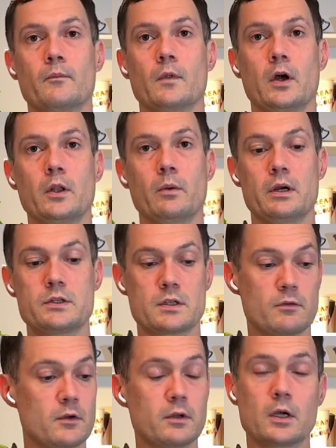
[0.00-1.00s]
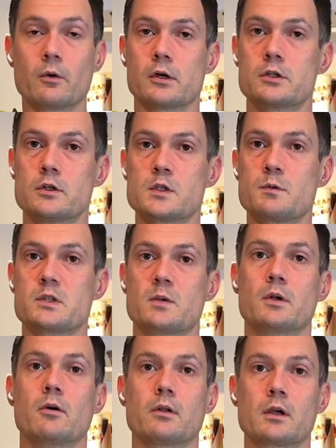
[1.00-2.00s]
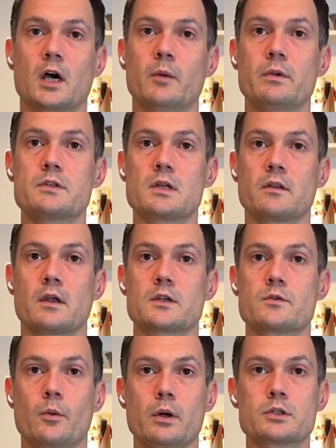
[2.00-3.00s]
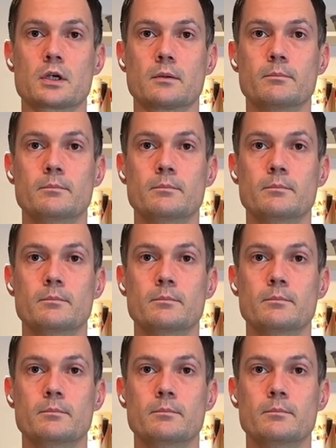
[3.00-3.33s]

Otherwise, if you have any questions, please let me know in the comments, and thanks for watching.